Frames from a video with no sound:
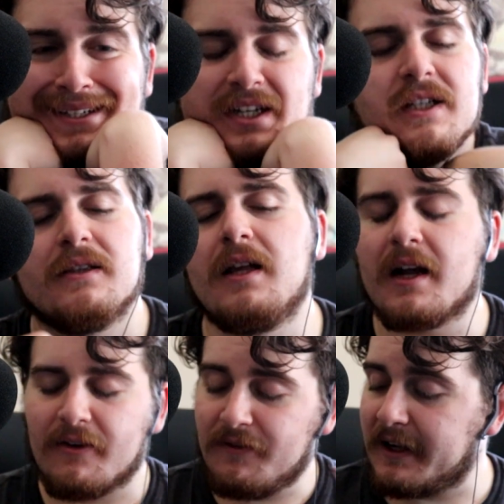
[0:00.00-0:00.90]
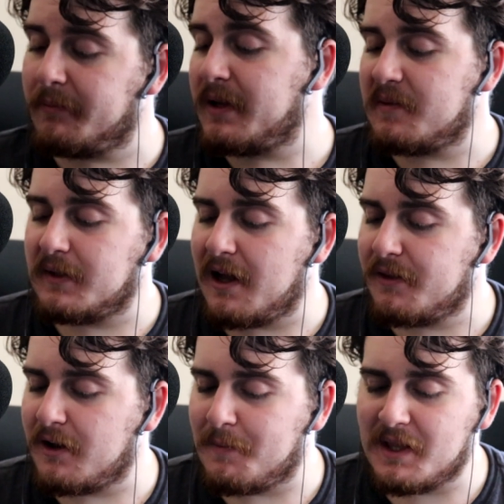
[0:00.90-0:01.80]
There's a lot of fucking people
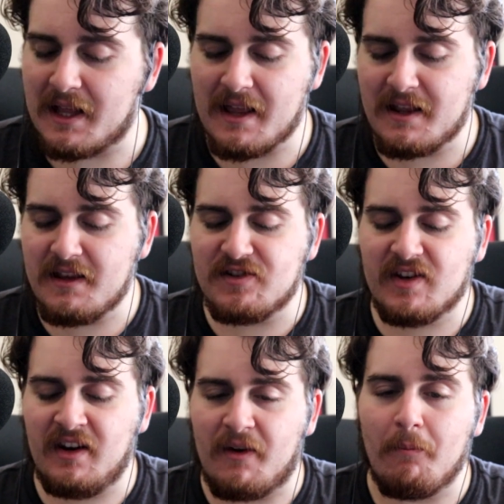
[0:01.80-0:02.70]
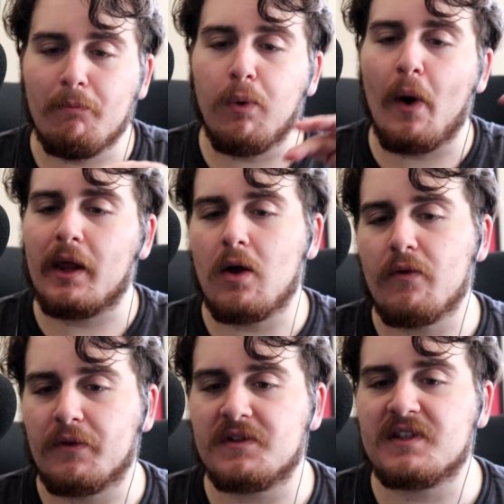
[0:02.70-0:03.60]
out there. I mean, this is going to boil
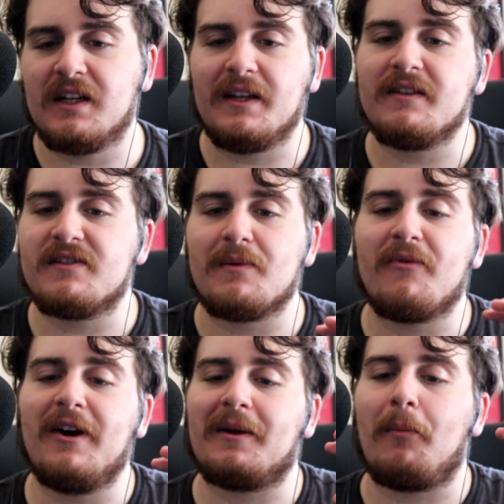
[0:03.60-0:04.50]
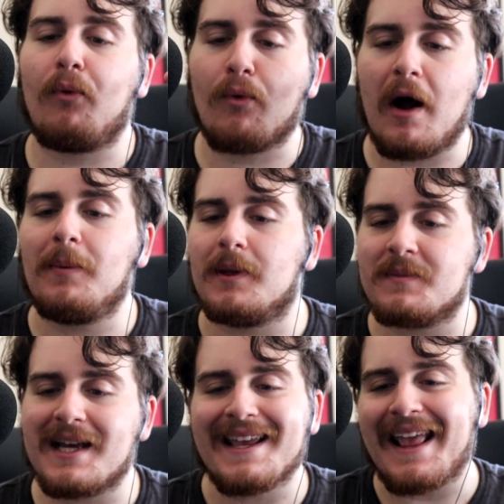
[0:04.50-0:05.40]
over. This is going to lead to some fucking
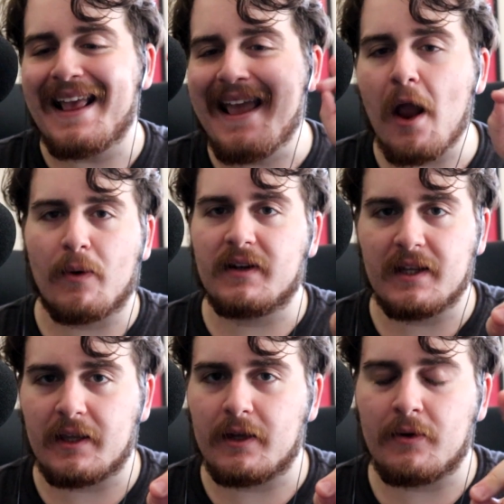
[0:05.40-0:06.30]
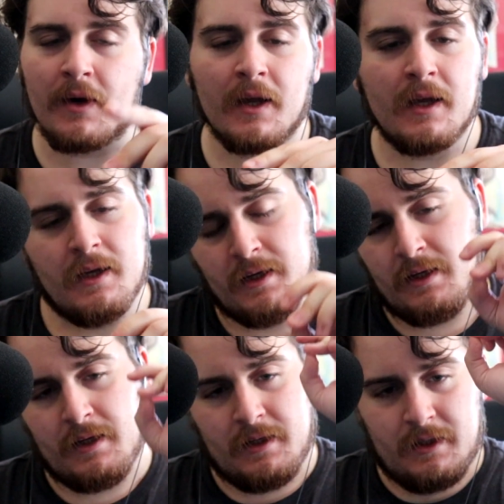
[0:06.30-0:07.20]
problems. I guarantee you.
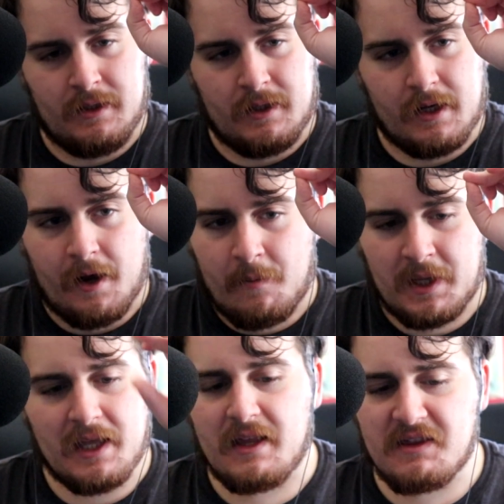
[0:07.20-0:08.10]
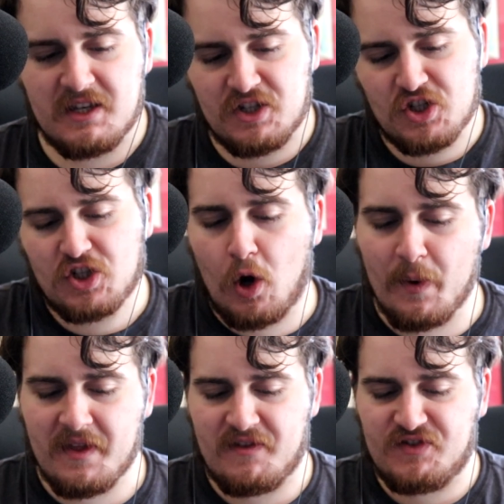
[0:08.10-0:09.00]
And this is just all
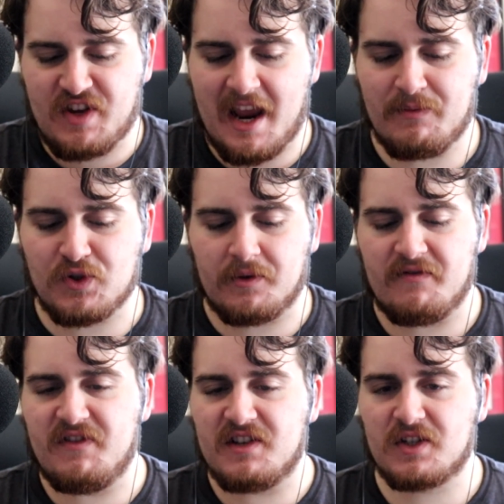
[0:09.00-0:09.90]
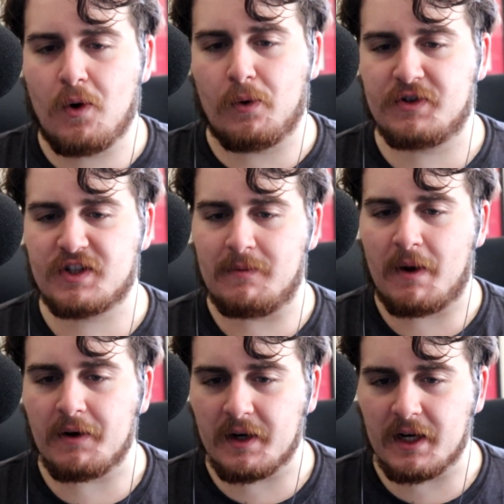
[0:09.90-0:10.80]
within the same sort of discourse
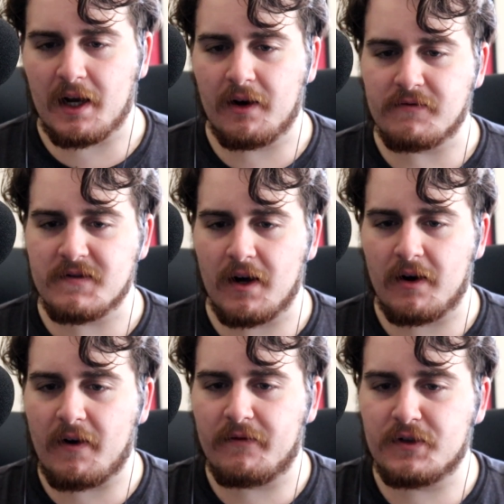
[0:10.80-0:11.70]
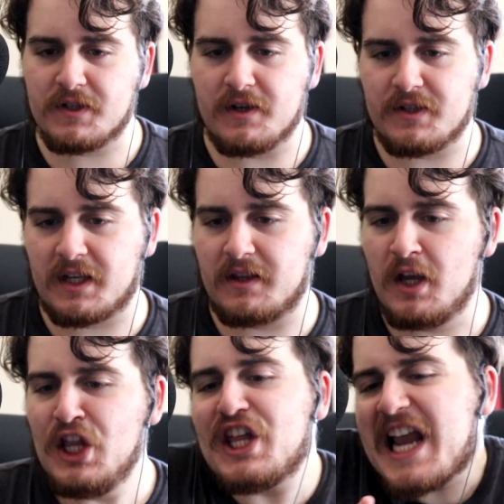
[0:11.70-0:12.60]
community of just, there's like
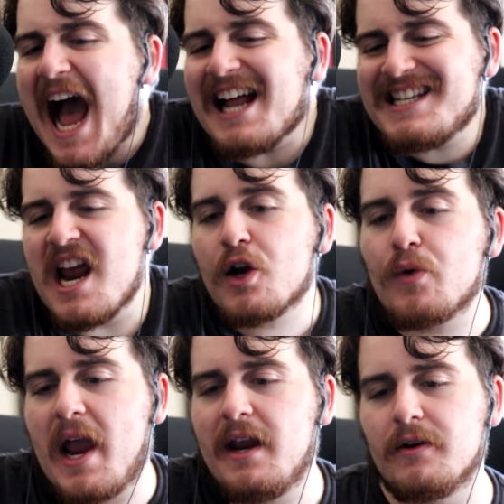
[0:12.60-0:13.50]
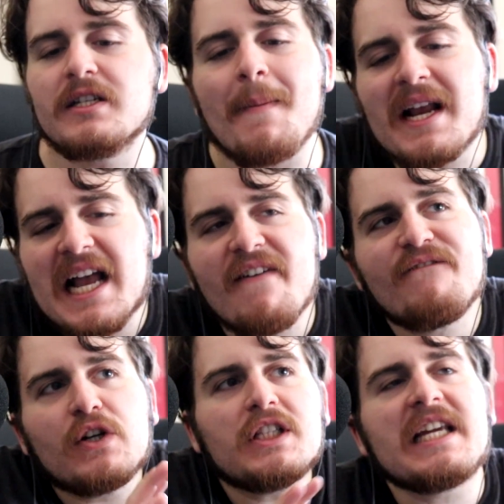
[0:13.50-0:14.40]
the content creators. I'm a
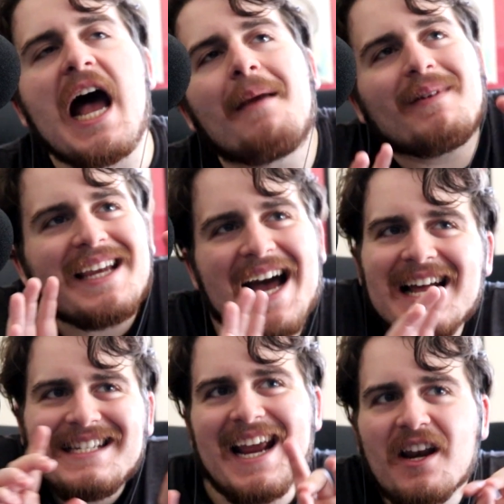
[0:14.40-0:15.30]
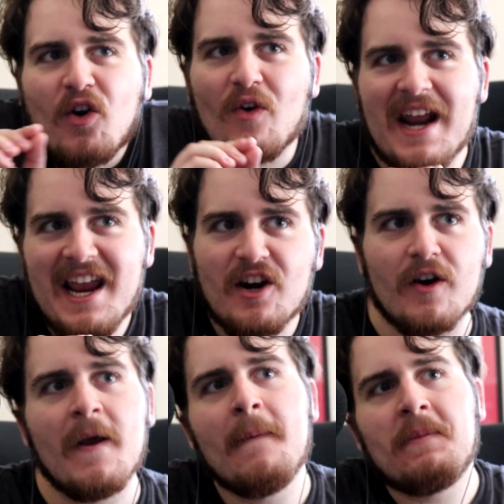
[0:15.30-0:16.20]
full-time content creator.
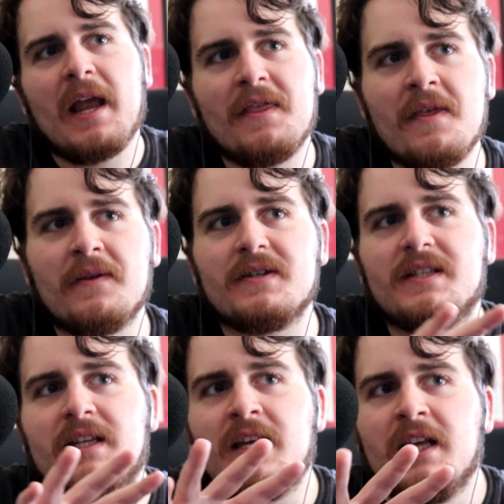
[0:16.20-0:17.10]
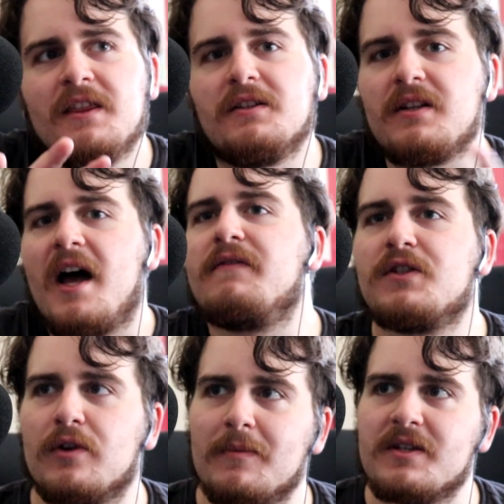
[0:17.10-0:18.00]
And then there's the live
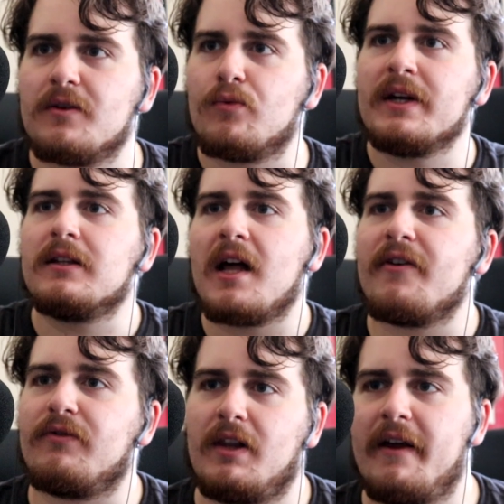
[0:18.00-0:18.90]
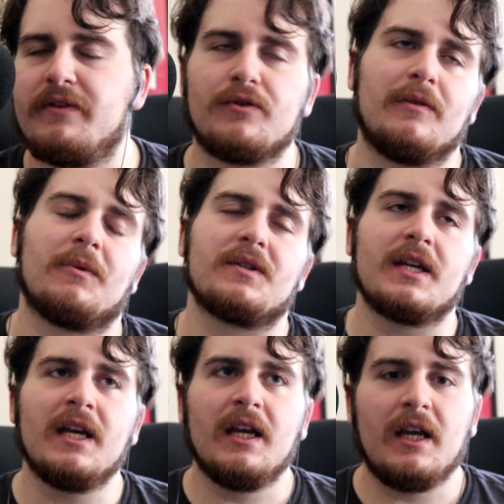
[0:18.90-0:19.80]
streamers, the real life live streamers.
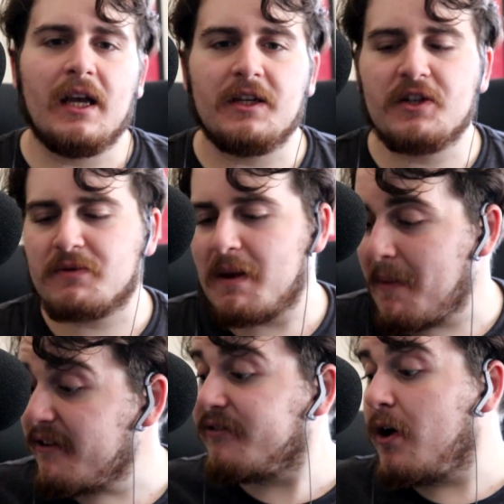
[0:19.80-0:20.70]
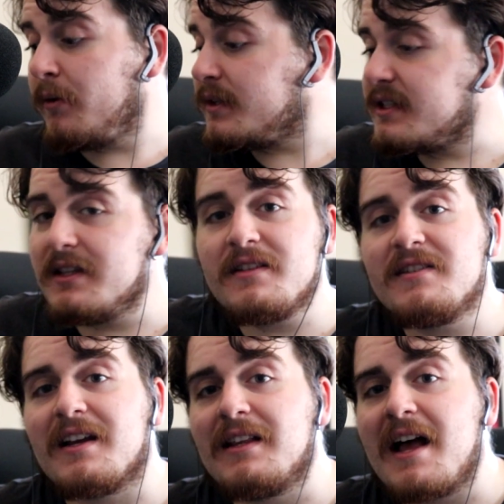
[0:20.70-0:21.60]
And my phone, see, this is
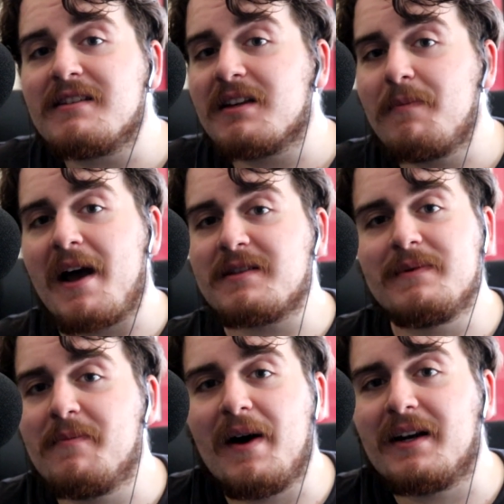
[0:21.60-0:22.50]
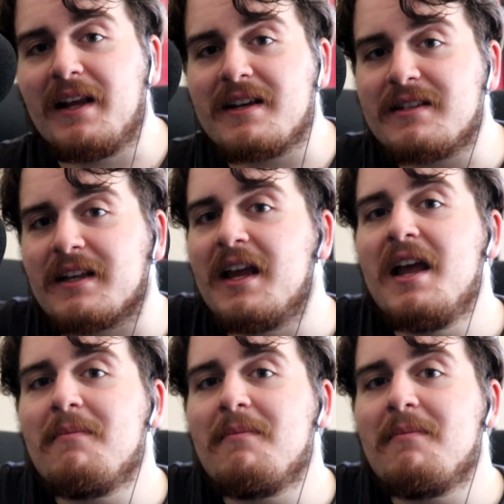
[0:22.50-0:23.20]
a classic pass me the podcast thing.